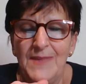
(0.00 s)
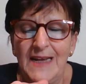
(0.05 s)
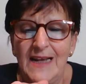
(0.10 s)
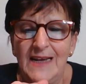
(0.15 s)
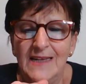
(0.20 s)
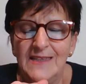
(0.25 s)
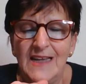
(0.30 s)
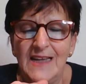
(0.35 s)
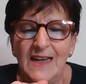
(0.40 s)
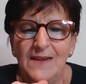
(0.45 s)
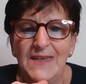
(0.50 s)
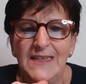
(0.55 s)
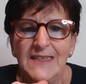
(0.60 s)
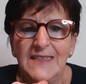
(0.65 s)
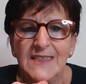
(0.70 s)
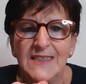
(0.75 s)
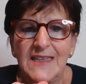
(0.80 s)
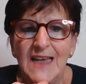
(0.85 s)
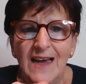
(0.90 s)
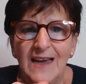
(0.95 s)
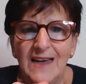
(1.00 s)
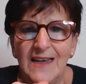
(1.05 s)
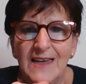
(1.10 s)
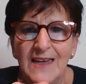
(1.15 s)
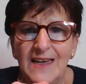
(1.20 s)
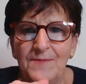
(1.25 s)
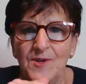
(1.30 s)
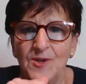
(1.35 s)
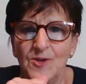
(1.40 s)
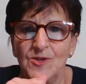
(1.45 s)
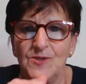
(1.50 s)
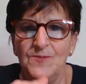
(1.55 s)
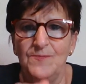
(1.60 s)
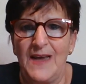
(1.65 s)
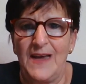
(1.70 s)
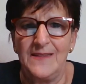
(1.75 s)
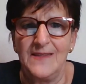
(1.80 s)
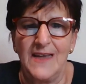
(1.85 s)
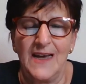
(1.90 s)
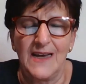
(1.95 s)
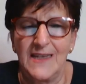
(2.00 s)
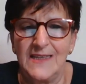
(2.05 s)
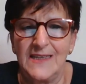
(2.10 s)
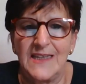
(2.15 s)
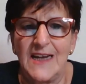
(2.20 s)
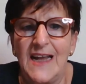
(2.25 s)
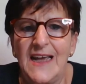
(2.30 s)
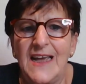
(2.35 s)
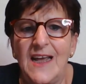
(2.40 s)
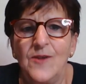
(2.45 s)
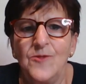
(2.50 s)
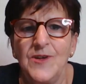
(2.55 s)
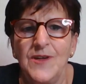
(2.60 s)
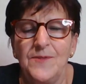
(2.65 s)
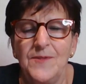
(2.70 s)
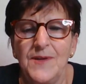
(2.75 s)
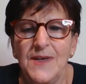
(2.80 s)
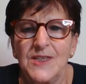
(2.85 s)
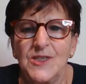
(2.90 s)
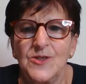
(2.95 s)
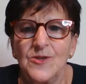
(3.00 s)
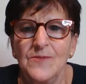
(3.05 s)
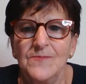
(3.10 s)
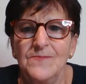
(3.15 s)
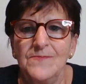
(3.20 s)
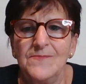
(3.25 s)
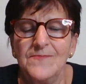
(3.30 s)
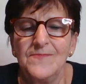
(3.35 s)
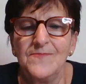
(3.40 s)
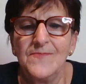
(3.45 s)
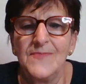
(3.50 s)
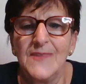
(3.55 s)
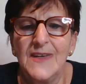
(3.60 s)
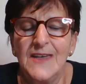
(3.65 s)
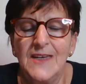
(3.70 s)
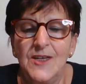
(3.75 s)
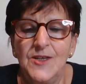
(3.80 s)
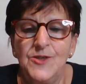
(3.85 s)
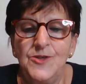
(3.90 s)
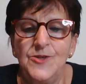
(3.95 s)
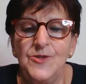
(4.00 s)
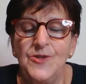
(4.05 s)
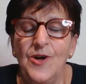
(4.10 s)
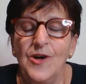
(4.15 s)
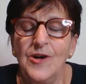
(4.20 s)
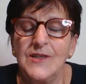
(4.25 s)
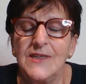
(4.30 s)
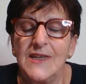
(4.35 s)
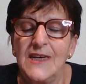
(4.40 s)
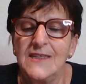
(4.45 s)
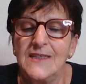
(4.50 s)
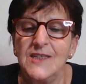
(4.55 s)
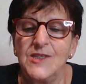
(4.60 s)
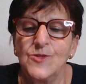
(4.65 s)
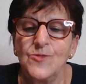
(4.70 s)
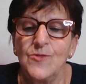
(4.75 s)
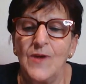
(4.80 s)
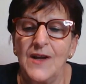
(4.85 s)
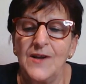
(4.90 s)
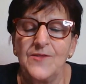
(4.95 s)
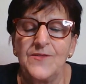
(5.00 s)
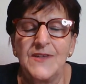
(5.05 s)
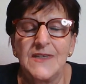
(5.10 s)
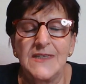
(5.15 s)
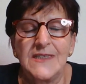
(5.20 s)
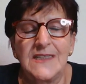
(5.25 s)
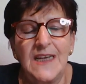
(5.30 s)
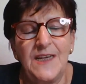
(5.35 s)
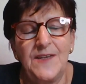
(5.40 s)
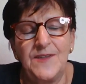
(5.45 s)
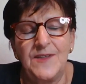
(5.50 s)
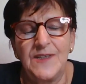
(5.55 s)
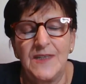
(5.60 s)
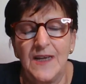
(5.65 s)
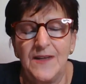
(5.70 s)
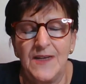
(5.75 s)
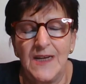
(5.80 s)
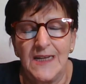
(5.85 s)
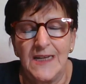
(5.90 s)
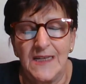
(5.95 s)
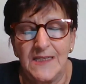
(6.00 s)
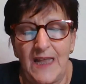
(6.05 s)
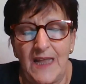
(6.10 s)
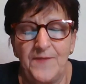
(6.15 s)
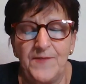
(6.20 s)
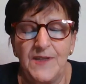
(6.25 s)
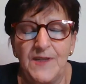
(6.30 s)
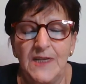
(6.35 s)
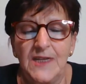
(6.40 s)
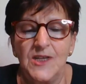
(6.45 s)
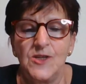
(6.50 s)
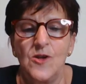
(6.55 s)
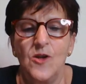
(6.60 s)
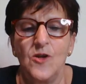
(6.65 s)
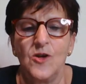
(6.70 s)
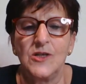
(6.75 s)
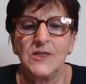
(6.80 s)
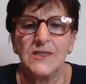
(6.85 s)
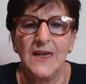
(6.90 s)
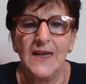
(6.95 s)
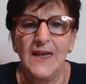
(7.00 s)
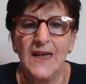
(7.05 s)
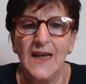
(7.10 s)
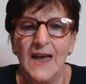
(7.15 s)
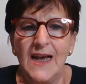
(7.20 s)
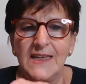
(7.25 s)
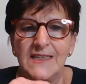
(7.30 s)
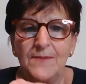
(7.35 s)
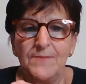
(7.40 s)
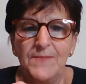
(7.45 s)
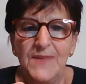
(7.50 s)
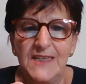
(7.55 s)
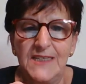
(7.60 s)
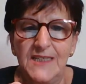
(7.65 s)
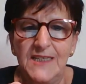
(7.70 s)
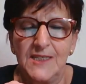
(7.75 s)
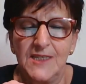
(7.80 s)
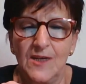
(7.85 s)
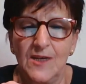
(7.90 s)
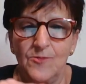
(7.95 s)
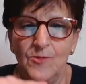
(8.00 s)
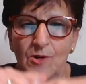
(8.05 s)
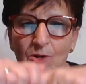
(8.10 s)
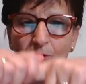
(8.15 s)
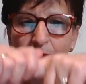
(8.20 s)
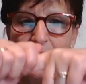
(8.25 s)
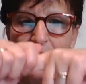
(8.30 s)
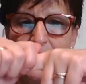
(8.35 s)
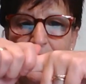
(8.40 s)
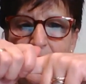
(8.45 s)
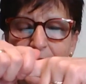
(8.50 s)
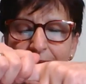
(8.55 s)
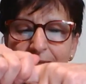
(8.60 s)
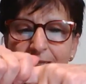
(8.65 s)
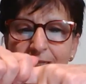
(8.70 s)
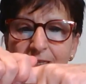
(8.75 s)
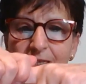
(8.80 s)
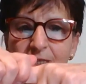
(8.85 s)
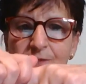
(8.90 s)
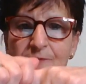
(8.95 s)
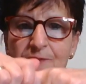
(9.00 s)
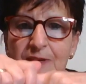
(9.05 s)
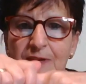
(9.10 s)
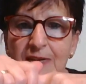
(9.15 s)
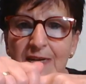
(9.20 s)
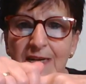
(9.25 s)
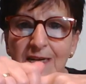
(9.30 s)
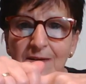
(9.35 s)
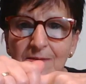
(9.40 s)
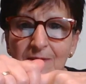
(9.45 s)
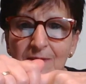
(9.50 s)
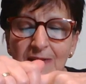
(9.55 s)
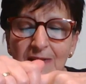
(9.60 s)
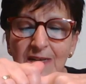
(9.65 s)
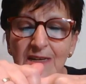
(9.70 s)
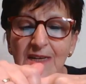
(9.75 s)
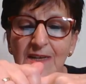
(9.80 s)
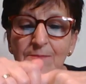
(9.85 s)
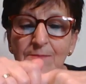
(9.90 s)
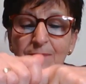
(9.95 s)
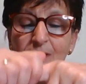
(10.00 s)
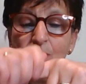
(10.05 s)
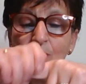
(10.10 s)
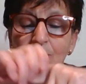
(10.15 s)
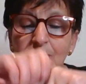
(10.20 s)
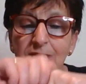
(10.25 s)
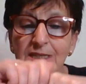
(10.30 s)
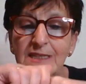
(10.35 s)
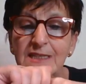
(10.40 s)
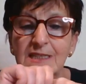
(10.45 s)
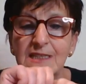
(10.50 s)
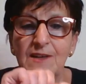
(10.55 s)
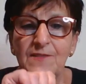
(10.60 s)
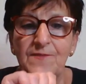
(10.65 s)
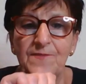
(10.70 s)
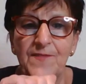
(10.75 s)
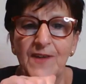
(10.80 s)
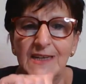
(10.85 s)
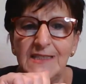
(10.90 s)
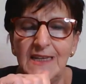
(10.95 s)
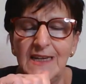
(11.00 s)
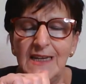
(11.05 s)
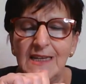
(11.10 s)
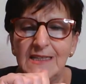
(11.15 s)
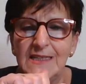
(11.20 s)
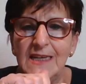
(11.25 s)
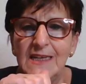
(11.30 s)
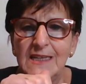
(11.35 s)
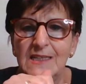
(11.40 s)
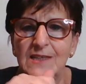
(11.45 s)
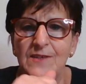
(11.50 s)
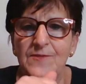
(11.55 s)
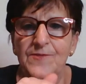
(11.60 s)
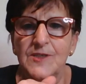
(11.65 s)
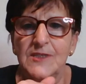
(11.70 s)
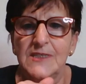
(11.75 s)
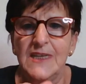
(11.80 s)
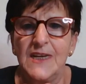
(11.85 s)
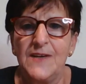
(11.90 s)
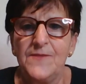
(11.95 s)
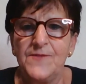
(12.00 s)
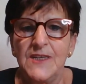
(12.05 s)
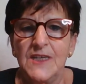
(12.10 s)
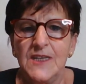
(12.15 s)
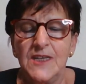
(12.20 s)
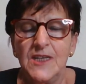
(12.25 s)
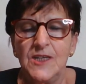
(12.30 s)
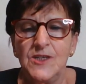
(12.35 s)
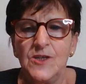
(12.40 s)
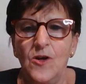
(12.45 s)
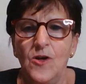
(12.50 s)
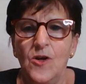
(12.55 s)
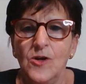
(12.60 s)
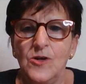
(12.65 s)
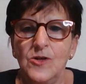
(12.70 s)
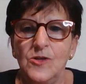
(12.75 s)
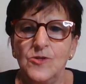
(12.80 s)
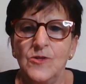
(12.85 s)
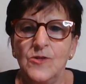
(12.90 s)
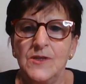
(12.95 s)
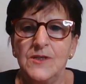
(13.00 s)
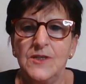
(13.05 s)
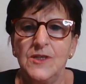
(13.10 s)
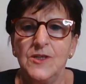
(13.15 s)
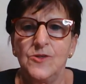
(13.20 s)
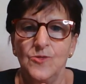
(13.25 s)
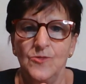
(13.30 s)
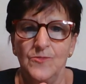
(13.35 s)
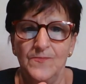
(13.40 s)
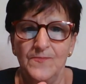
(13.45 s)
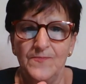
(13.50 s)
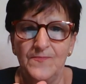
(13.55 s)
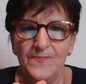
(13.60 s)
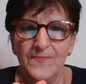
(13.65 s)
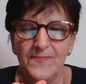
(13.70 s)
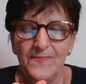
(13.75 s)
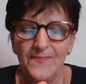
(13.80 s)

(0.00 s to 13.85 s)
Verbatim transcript: Me encanta el mensaje que nos manda, que trae al universo. You know that each one of the safety energy locks has a message, and we're holding our index finger because this is the facilitator for Safety Energy Lock 22.